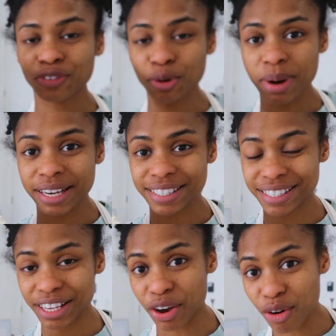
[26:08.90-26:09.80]
for
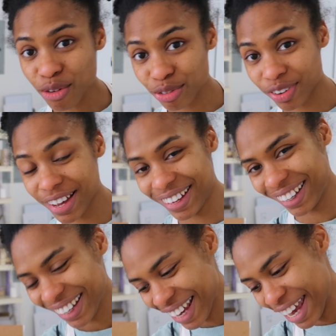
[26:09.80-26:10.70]
myself
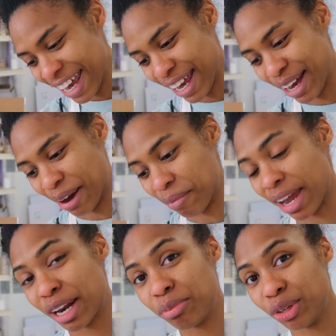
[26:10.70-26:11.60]
and
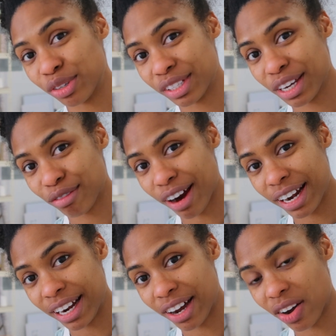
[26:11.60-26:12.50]
I'm using it
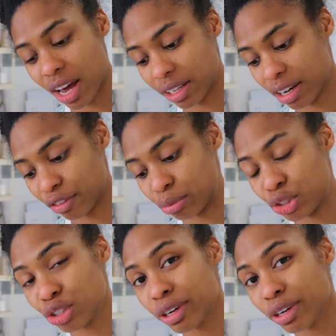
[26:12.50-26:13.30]
right now, and I love them. Do